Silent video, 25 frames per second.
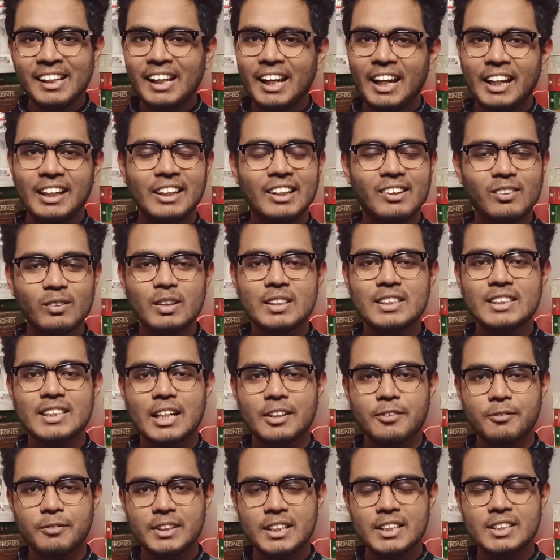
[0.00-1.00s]
And now let's
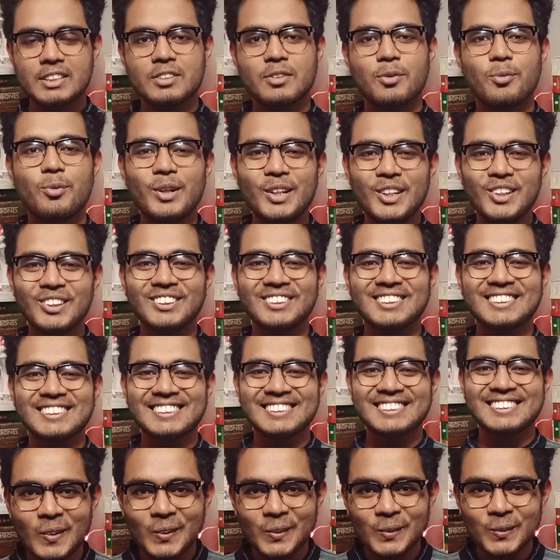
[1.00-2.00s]
start with this video
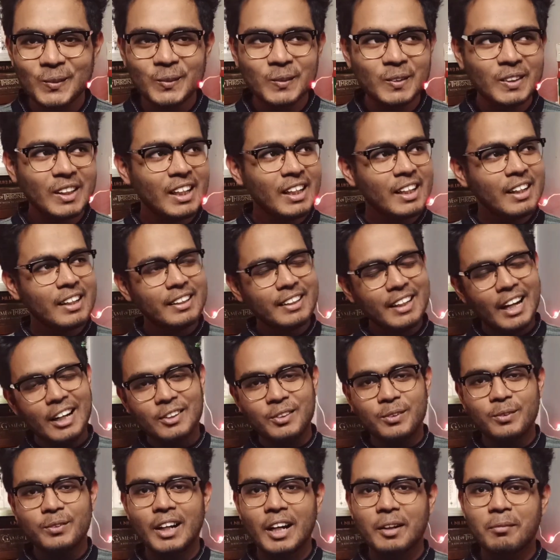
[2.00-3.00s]
to
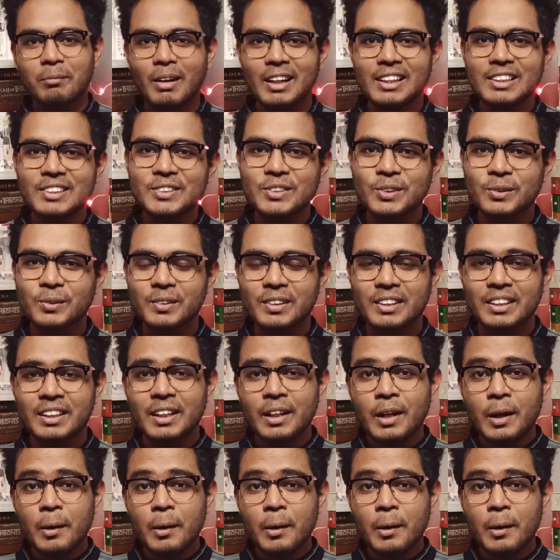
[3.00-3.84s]
get to that milestone.